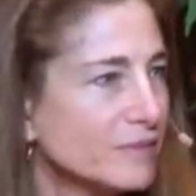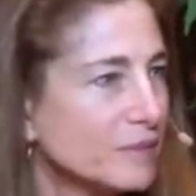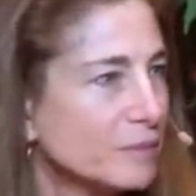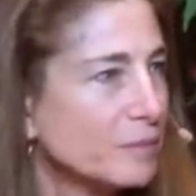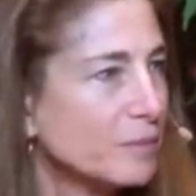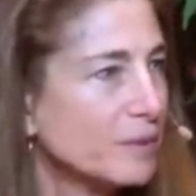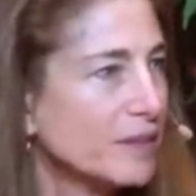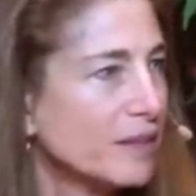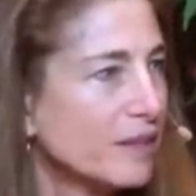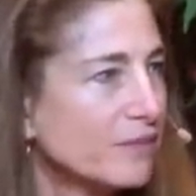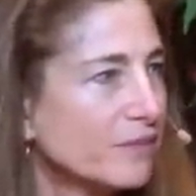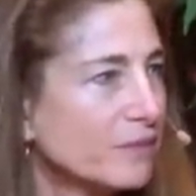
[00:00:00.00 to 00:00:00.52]
And
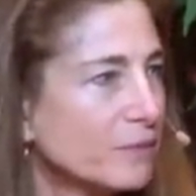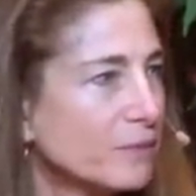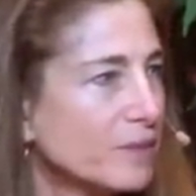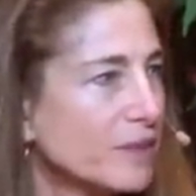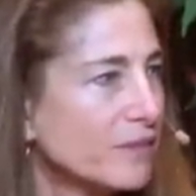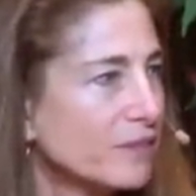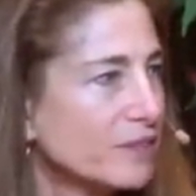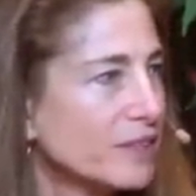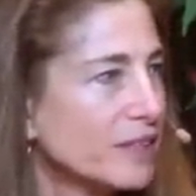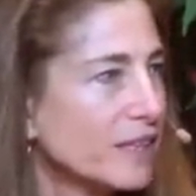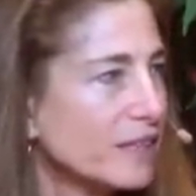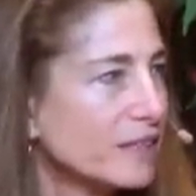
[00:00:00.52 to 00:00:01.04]
we have to, we
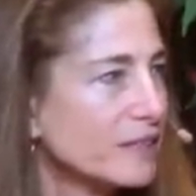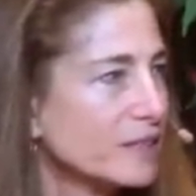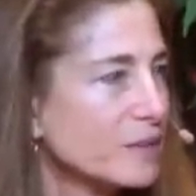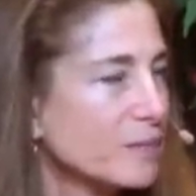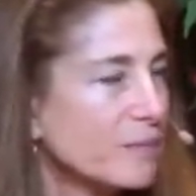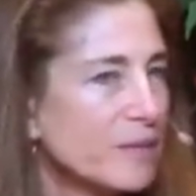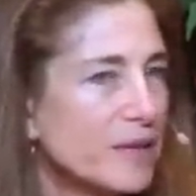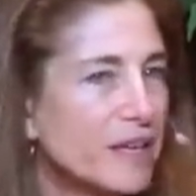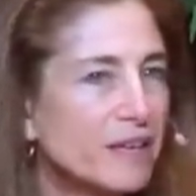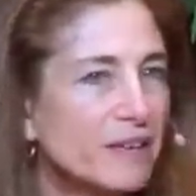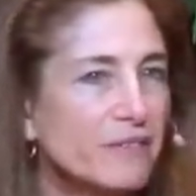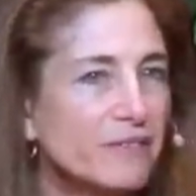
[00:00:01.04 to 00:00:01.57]
have to get
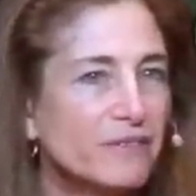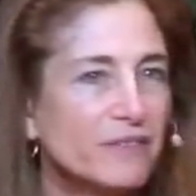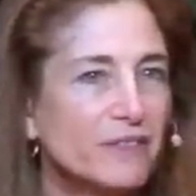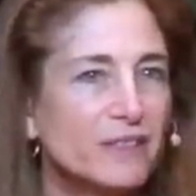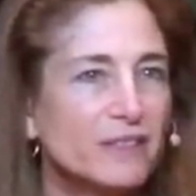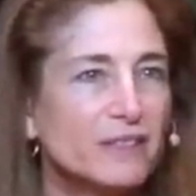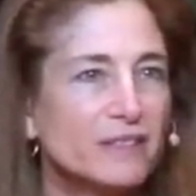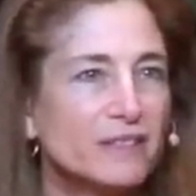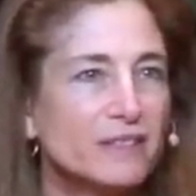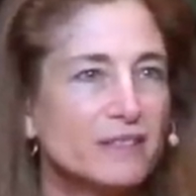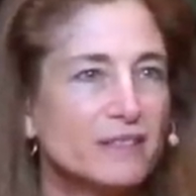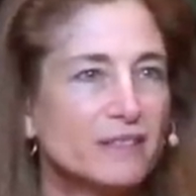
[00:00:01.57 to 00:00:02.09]
some
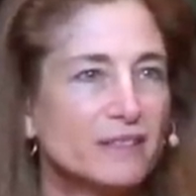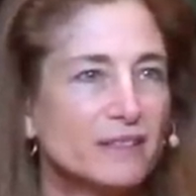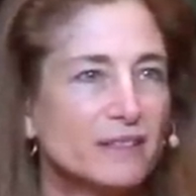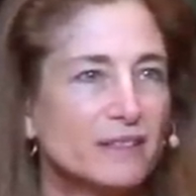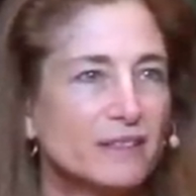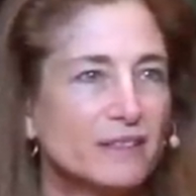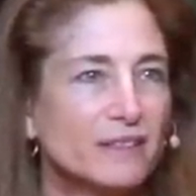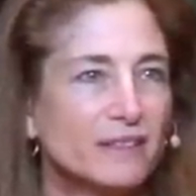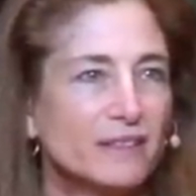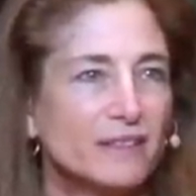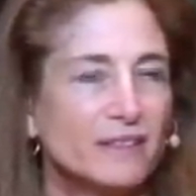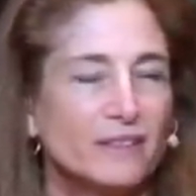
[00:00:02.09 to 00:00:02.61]
benefits.
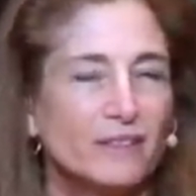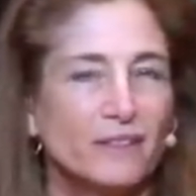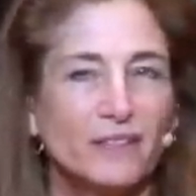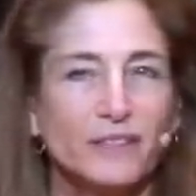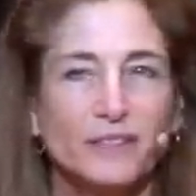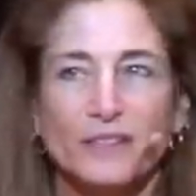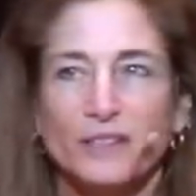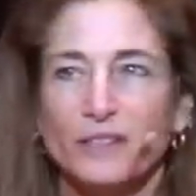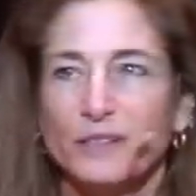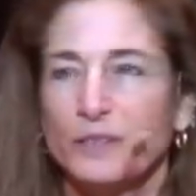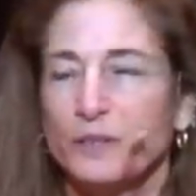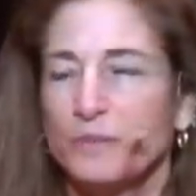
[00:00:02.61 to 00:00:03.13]
And I
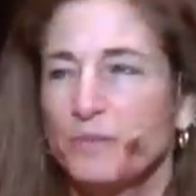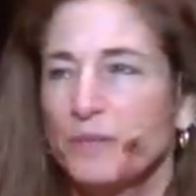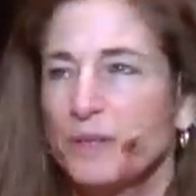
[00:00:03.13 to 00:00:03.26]
talk to